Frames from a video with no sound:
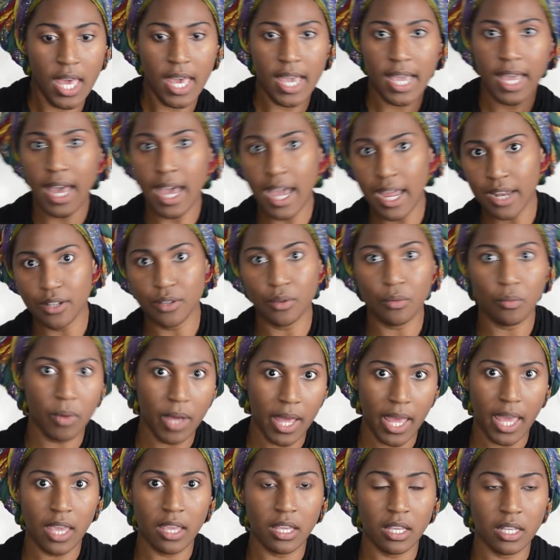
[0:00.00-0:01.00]
kind of
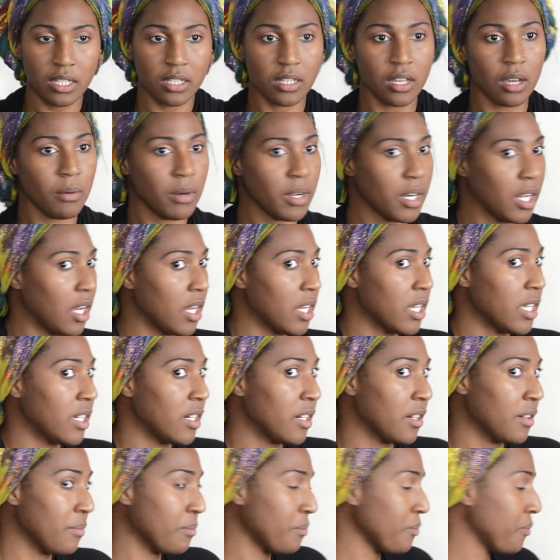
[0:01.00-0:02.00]
way going on here.